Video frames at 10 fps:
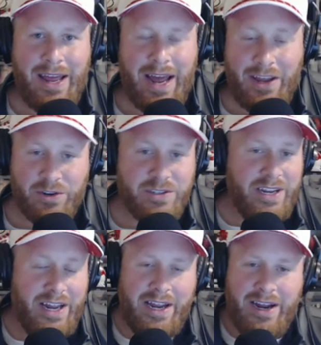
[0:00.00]
you're
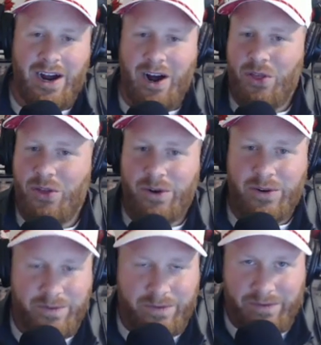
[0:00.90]
seeing
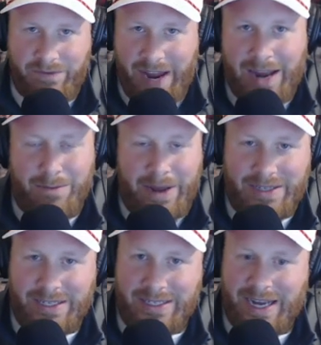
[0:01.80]
other fan
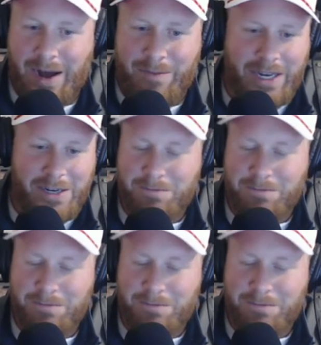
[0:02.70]
bases comment